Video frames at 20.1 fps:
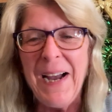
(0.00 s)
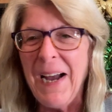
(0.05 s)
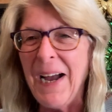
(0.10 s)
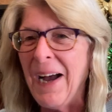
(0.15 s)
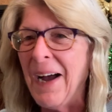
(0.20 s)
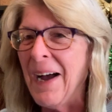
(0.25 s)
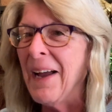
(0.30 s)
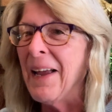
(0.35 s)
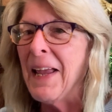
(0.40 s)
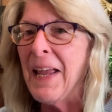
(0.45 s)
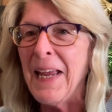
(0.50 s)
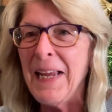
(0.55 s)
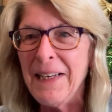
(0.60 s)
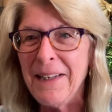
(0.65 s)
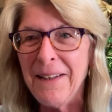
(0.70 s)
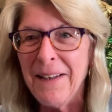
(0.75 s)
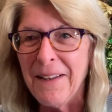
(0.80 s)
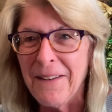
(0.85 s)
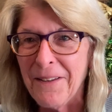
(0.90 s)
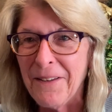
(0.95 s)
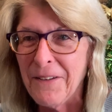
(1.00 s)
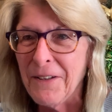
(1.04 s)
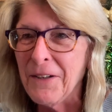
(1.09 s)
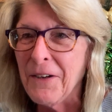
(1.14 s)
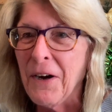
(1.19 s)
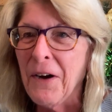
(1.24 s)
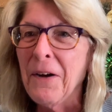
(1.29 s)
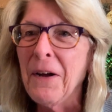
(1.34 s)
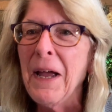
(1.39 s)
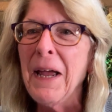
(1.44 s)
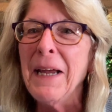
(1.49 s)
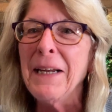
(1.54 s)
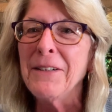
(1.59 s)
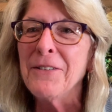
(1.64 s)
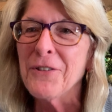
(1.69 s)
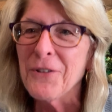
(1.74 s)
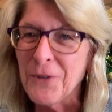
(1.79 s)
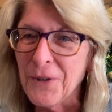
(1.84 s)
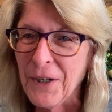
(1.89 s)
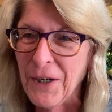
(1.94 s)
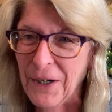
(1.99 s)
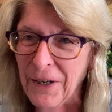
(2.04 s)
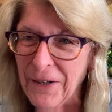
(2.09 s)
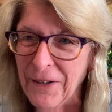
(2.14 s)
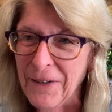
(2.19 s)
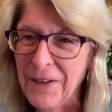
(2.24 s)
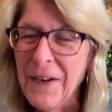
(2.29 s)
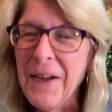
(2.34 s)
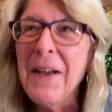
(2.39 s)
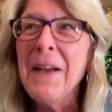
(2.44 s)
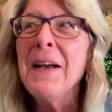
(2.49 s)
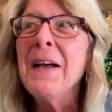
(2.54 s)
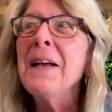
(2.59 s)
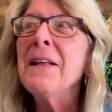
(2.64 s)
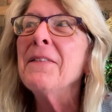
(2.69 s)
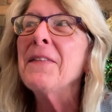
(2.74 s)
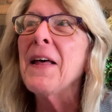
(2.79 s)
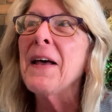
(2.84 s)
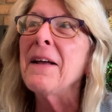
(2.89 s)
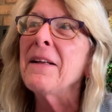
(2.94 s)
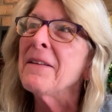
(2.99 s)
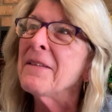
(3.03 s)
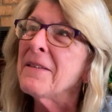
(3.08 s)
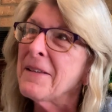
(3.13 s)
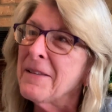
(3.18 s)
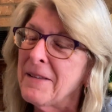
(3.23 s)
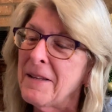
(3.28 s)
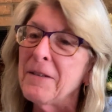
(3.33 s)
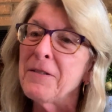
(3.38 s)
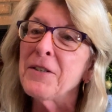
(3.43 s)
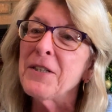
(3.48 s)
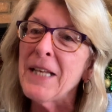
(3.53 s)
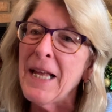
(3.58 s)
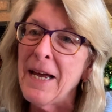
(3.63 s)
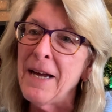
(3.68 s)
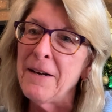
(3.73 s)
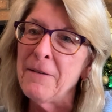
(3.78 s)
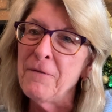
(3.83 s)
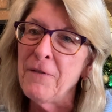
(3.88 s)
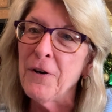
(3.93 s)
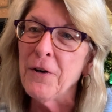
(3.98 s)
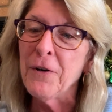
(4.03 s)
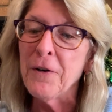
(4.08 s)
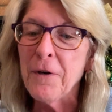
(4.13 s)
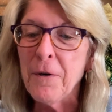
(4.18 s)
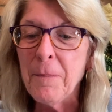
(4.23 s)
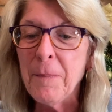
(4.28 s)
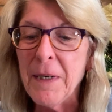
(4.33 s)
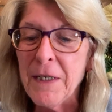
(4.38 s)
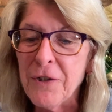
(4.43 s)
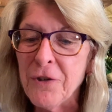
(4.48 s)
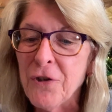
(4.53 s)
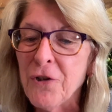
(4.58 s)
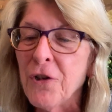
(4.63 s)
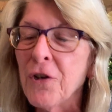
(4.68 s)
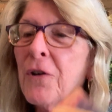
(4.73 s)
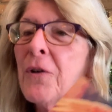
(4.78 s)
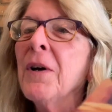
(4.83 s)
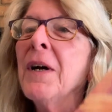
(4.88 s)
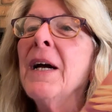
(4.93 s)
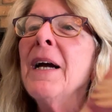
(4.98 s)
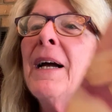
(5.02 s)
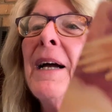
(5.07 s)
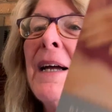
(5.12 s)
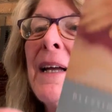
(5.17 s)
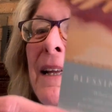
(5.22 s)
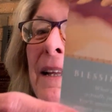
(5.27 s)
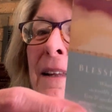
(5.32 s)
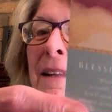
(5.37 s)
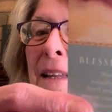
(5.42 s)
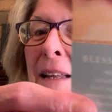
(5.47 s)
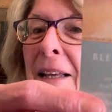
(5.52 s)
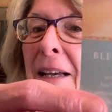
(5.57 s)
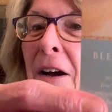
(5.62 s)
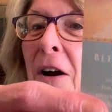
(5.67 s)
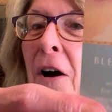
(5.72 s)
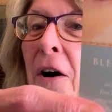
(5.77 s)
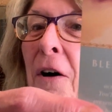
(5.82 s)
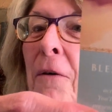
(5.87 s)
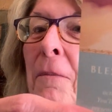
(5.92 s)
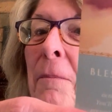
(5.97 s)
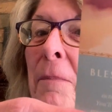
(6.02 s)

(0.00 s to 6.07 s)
I hate this angel card. That's sad, Virgo, but true. It's called